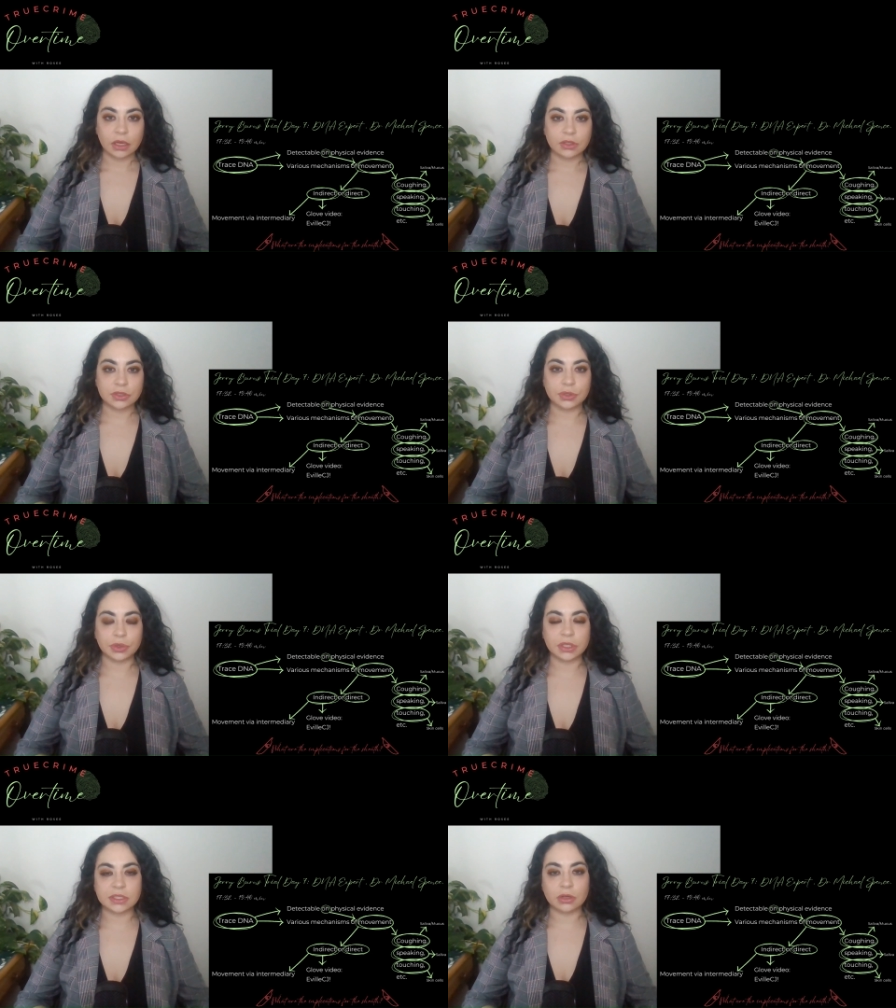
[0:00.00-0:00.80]
So,
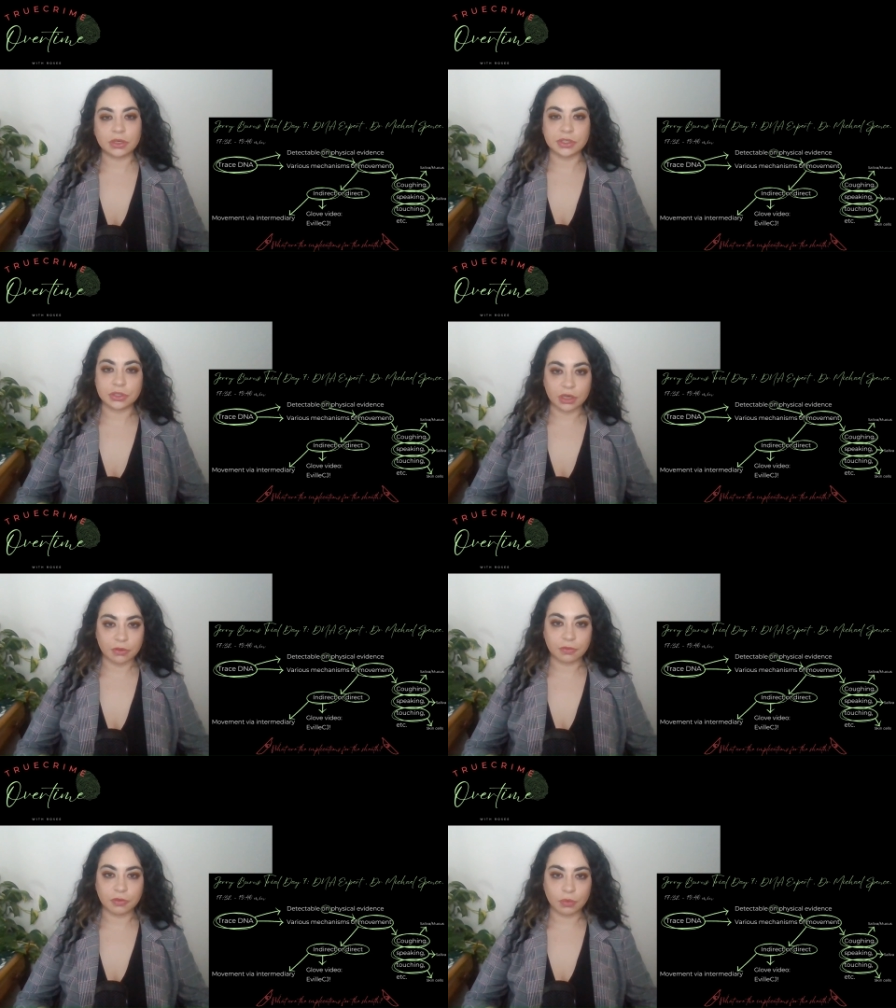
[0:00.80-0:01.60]
it's not a
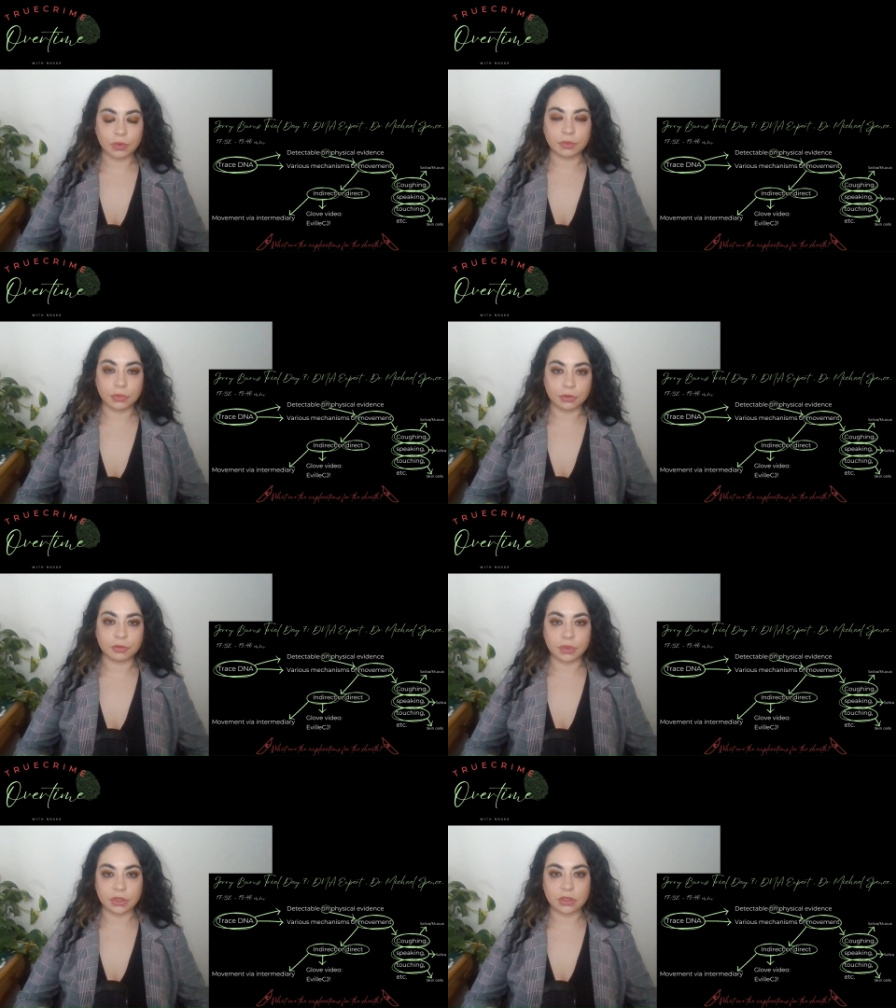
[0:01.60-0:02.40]
straightforward
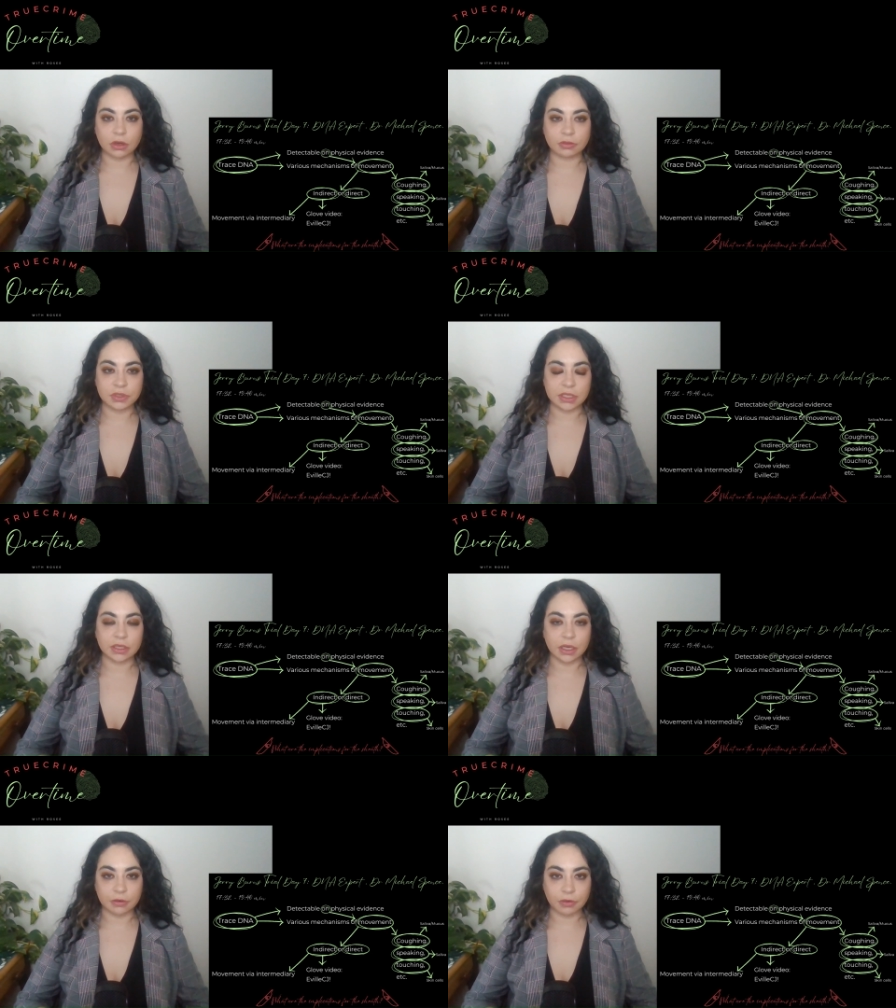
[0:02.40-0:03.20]
movement of
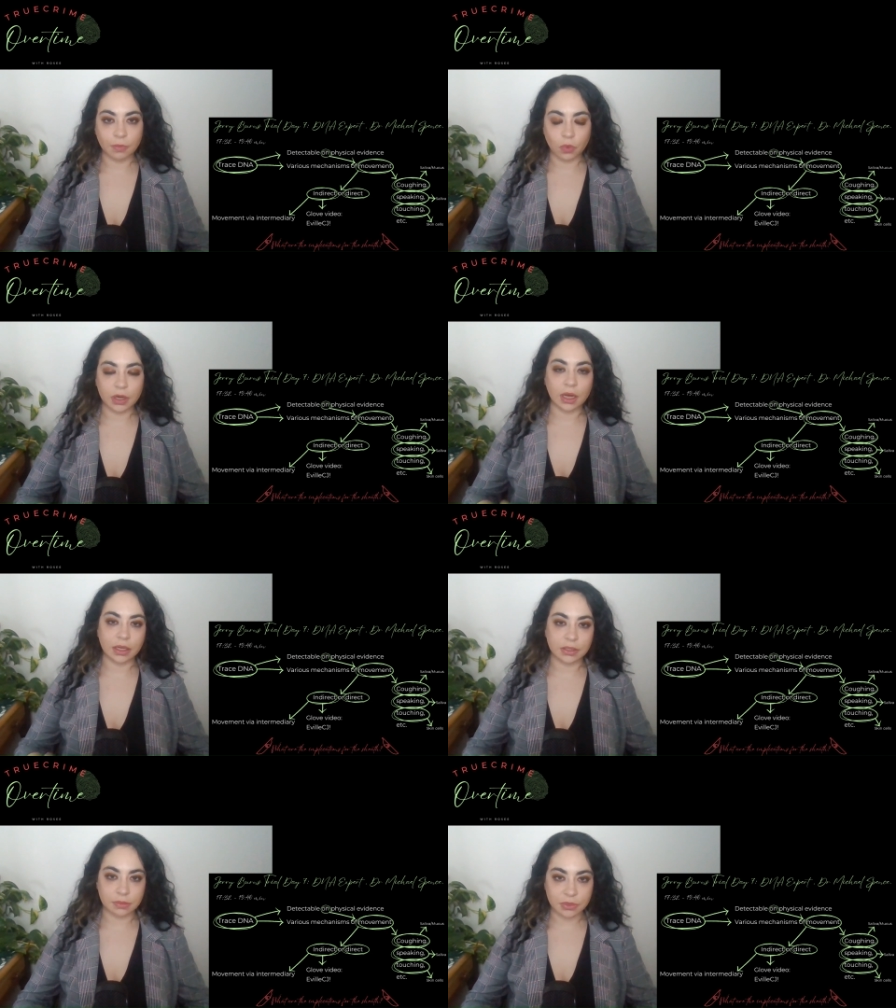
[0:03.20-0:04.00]
DNA from one
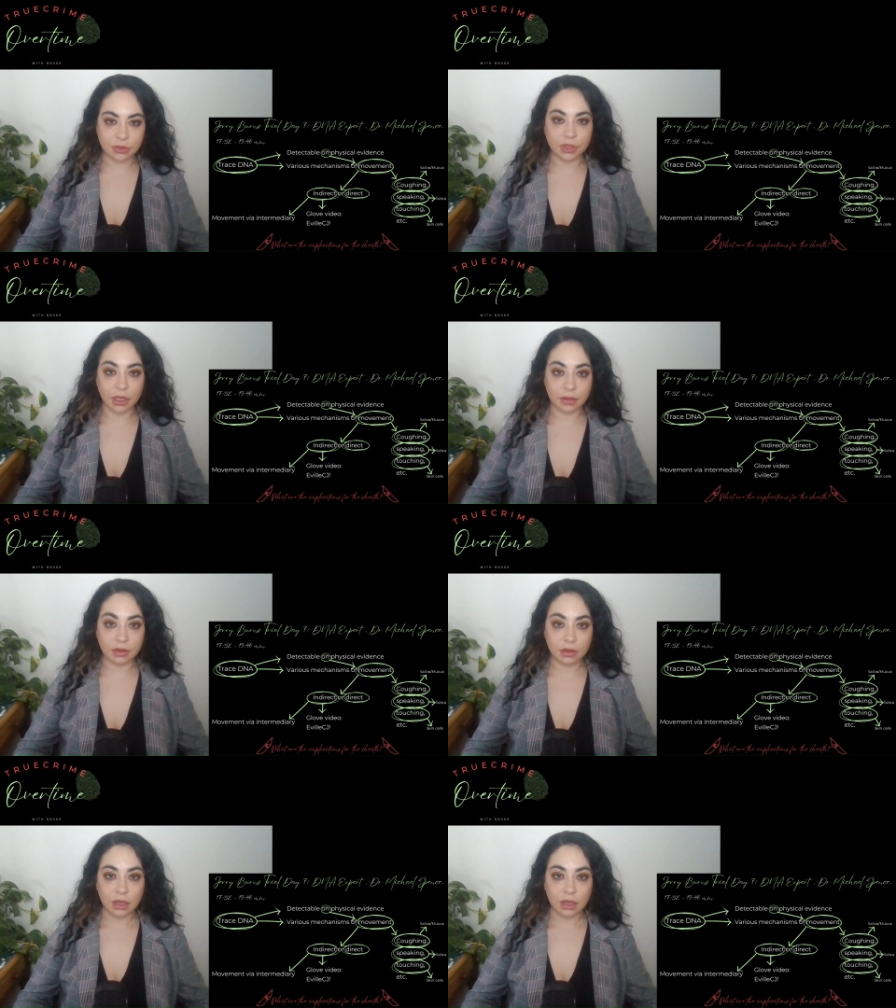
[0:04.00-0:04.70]
item to another.